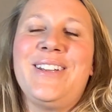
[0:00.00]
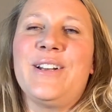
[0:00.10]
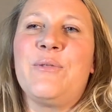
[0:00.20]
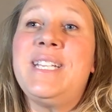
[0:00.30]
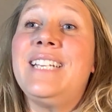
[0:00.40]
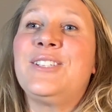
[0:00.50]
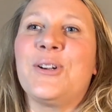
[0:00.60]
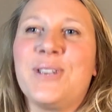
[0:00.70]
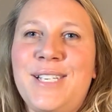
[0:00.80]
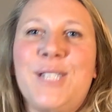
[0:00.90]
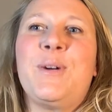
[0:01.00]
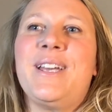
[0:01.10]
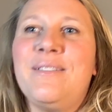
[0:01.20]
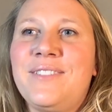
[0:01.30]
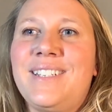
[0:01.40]
you know, we did Turkey
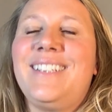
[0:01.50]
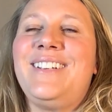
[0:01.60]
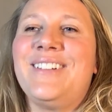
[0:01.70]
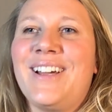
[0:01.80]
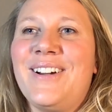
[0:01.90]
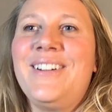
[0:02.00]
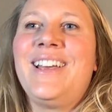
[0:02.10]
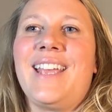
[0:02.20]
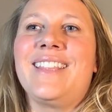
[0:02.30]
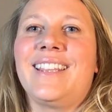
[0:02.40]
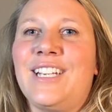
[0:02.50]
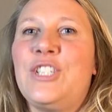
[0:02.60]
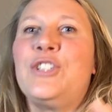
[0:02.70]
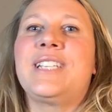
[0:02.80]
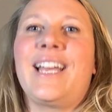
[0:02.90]
Swift, you know, and then like
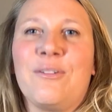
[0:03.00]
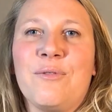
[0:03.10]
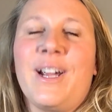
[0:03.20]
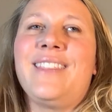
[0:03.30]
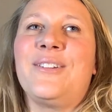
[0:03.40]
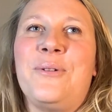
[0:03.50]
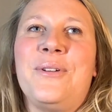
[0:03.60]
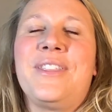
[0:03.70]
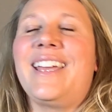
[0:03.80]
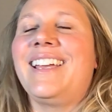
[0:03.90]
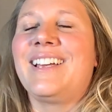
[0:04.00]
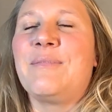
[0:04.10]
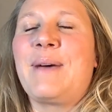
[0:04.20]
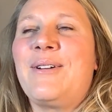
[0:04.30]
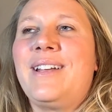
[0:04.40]
she just had to write the whole thing
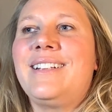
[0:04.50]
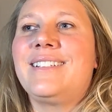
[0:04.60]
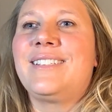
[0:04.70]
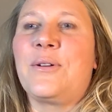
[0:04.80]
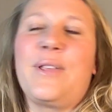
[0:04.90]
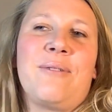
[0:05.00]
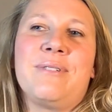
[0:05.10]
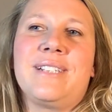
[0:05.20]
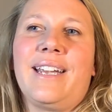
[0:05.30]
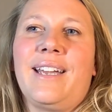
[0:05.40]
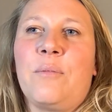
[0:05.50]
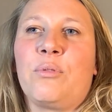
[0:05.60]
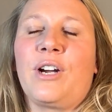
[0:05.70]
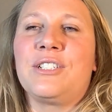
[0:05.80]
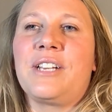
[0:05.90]
about it. So that was like a
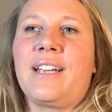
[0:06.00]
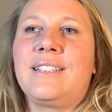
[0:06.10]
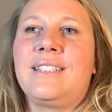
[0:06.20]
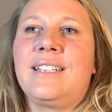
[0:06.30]
project.